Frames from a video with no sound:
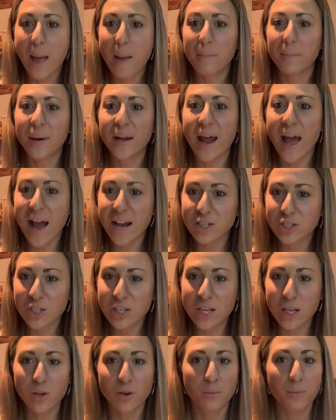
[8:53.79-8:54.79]
but
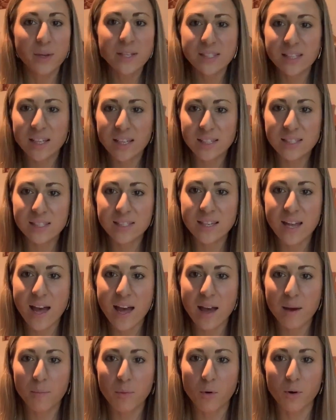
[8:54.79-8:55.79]
actually you're missing a
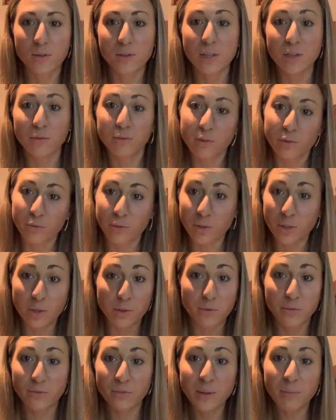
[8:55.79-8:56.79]
step or
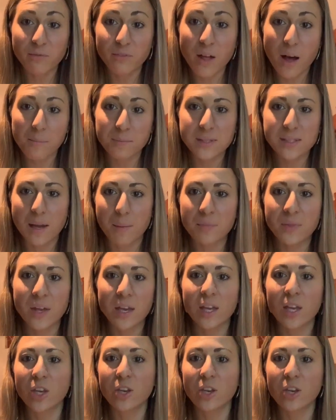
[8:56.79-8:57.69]
you flip-flop something,